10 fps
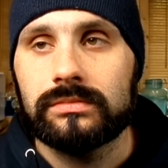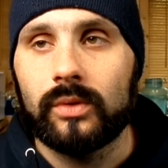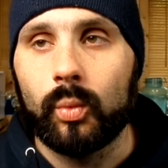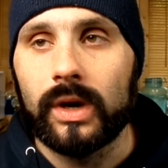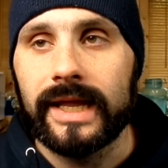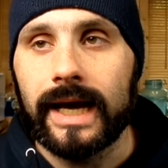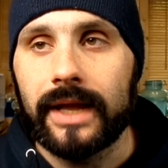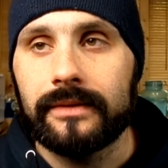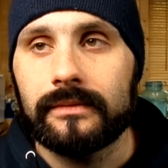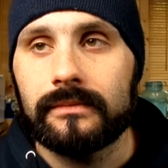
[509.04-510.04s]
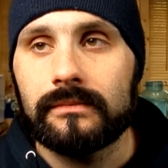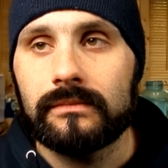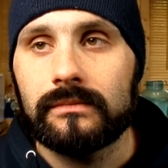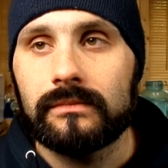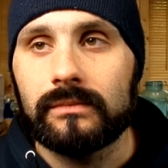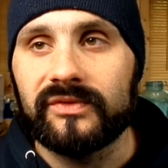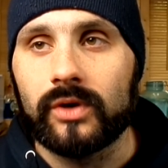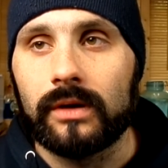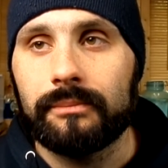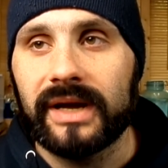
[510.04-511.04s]
Willian, we've
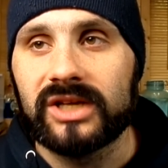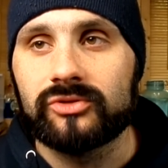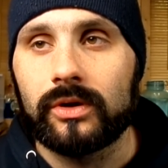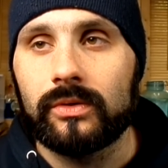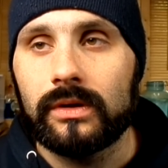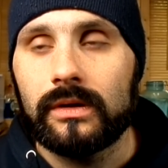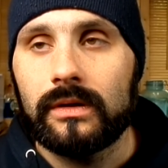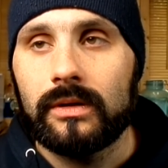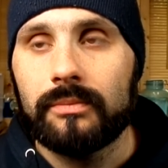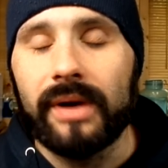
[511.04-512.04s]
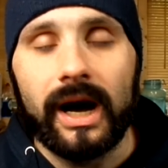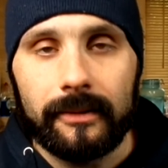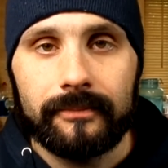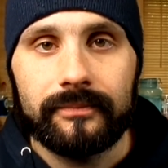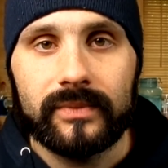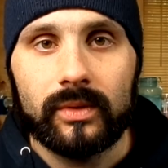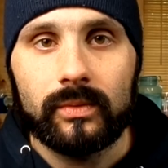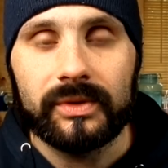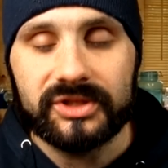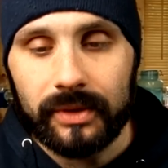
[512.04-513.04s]
got Pedro, but
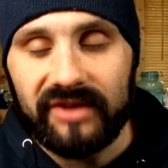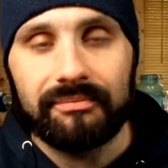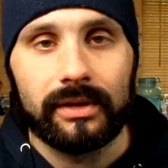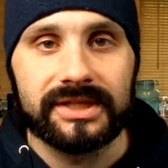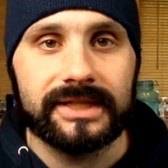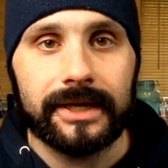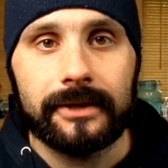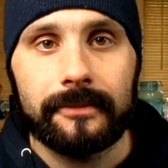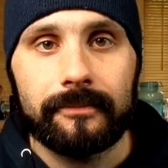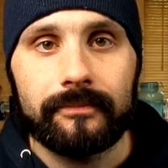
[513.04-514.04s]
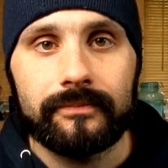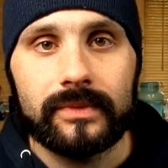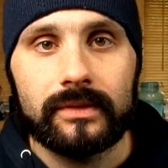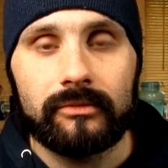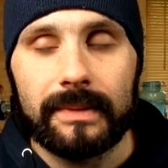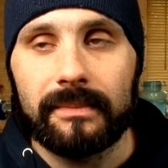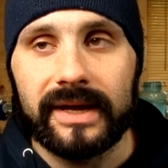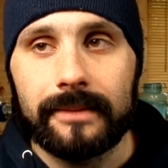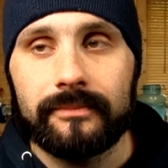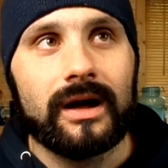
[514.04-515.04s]
we do have Pulisic. Remember
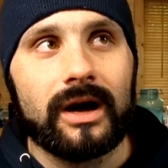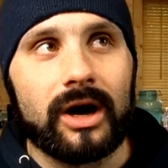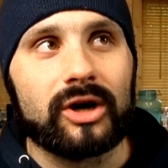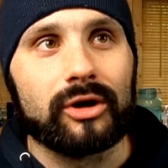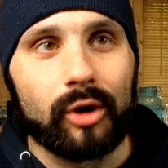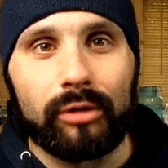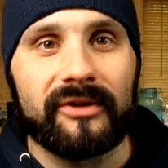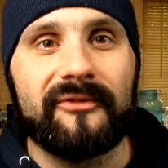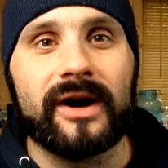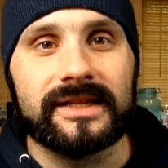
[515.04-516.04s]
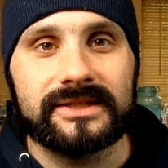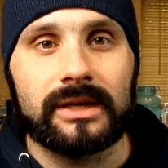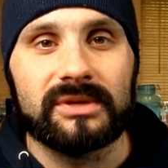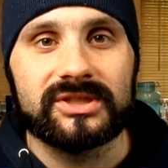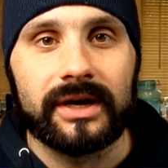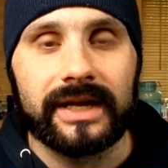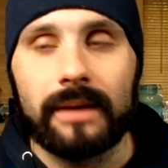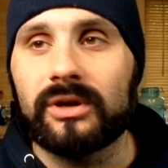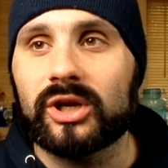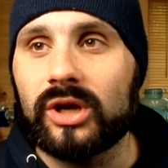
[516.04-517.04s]
him? A glorified summer signing.
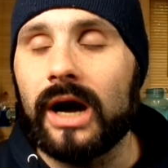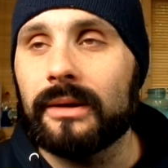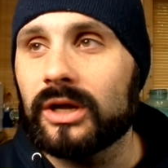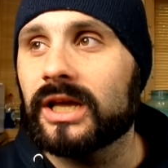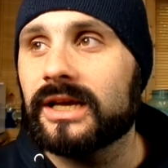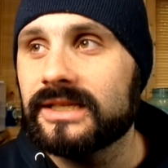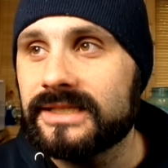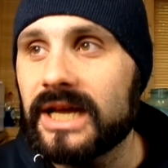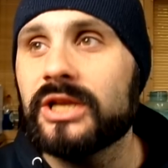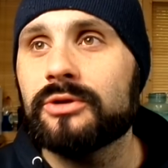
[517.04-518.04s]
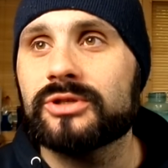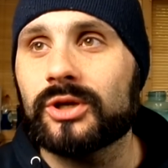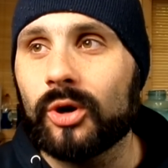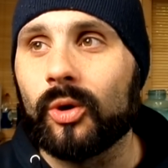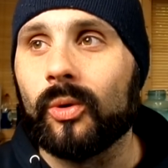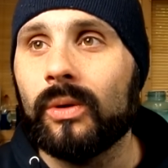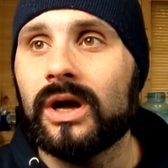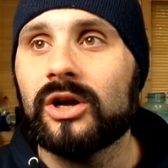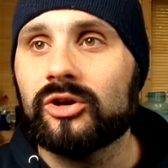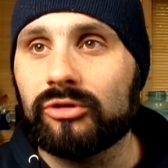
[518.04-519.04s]
I'm gonna continue to call
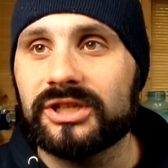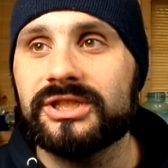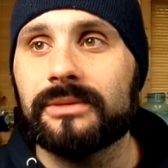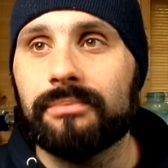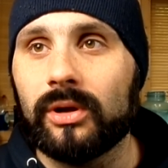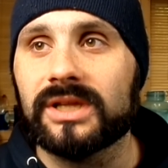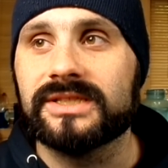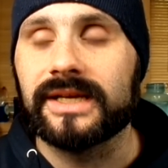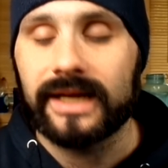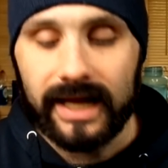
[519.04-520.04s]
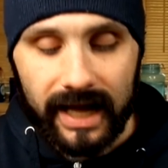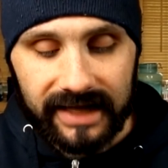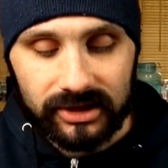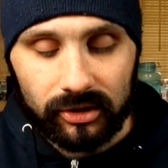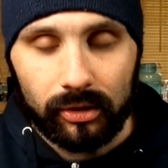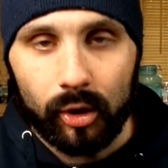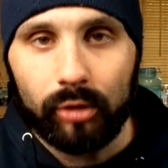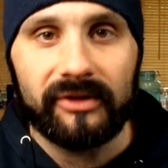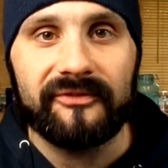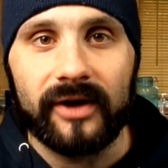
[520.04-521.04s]
Christian Pulisic as a
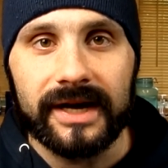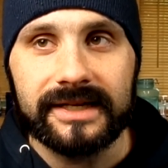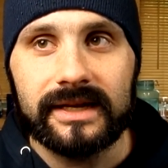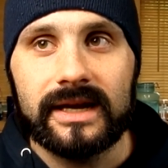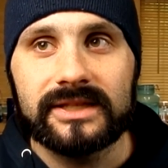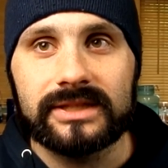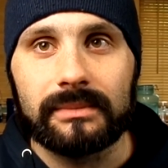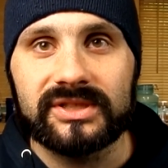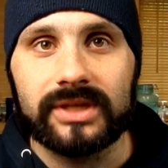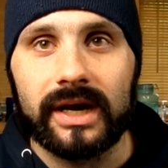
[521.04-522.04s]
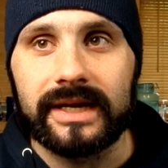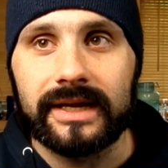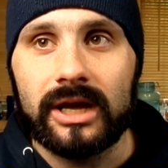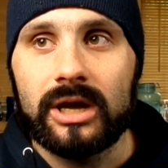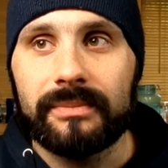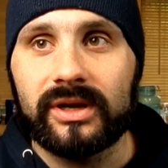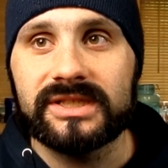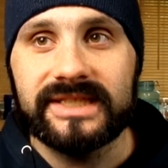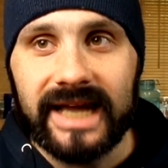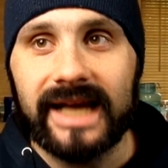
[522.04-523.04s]
glorified summer signing
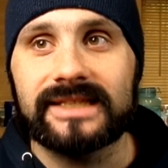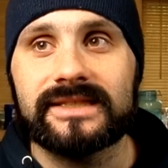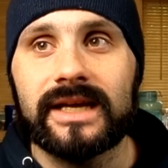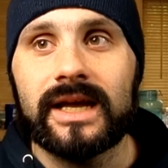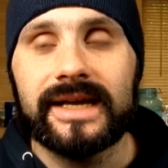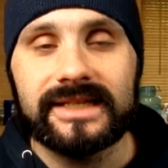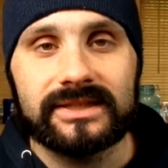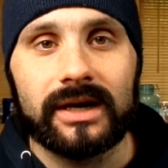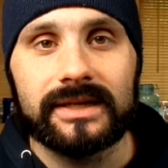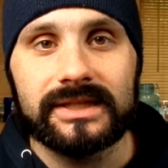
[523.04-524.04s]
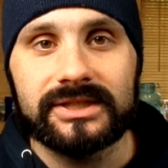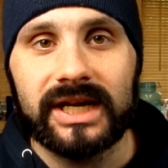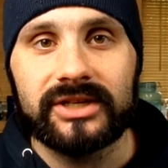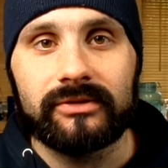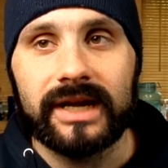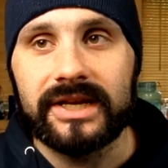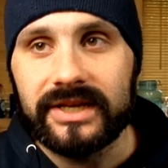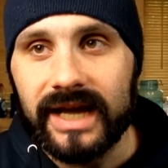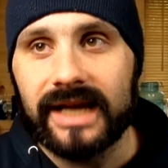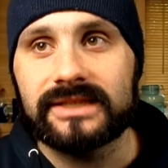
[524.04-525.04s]
because yes, he signed in January and
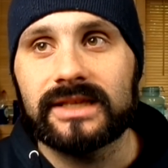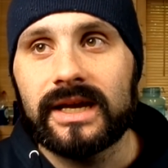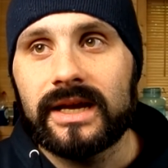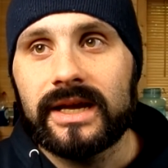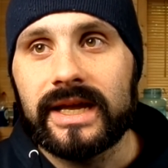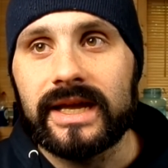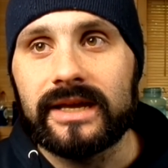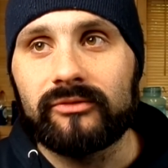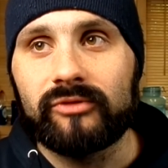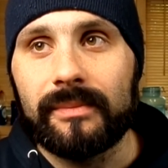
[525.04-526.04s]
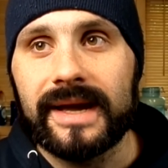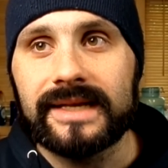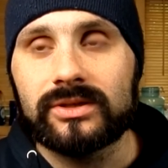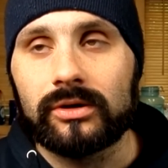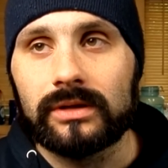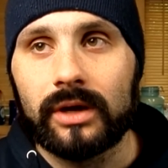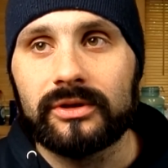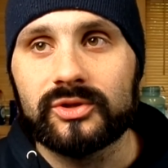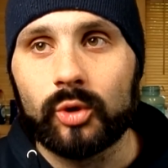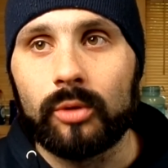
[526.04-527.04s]
yes, he remained on loan
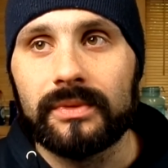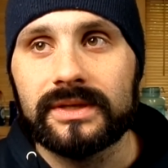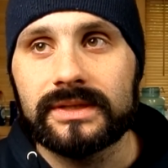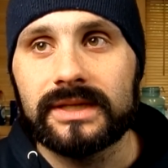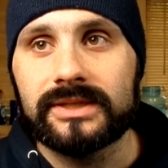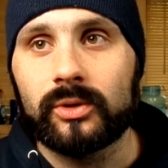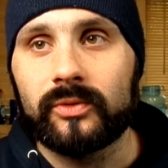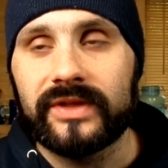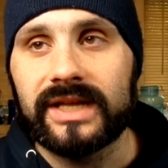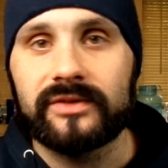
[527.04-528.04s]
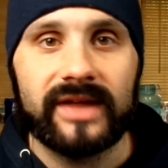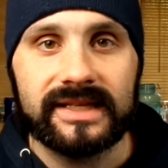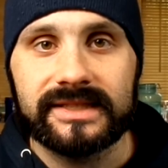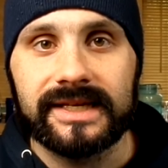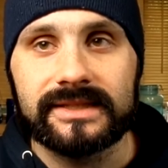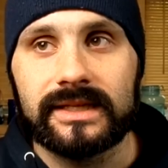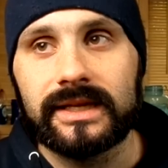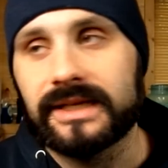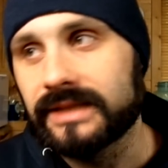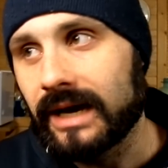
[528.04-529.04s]
at Dortmund until the end of that season and then
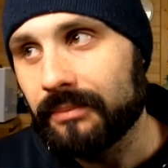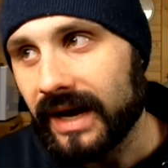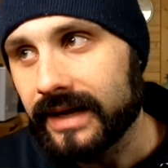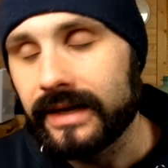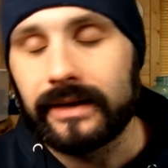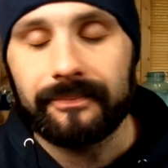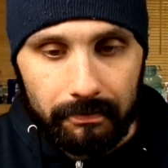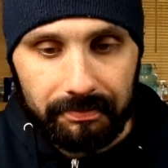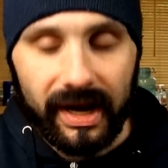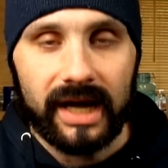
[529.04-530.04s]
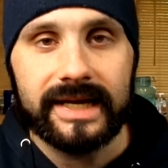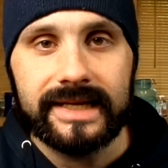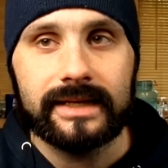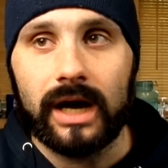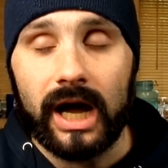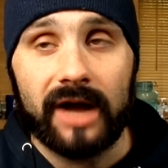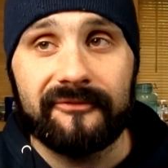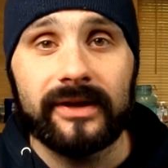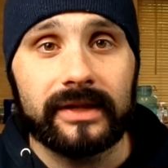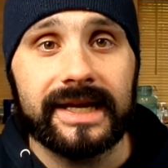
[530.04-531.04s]
he's now back here. But I
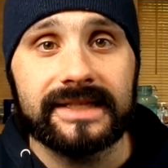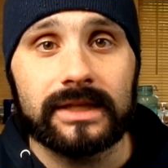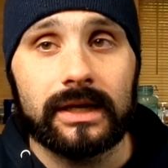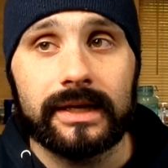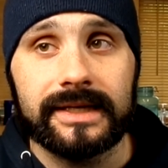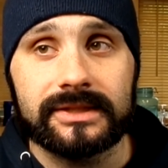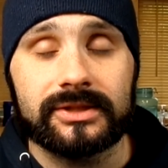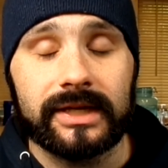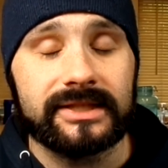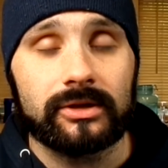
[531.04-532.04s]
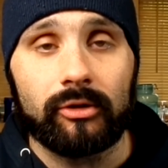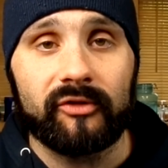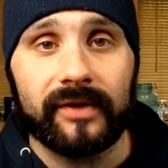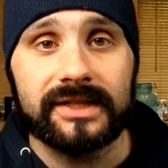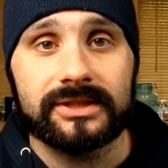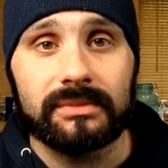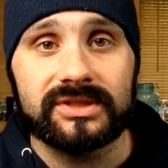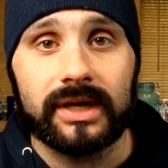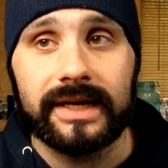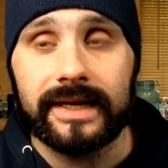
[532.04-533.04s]
feel that he's a glorified summer
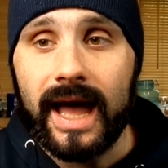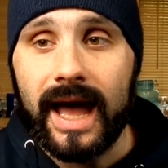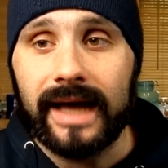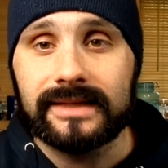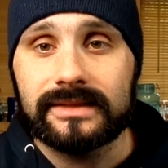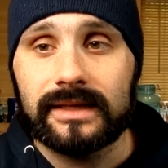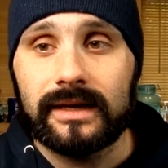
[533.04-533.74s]
signing, and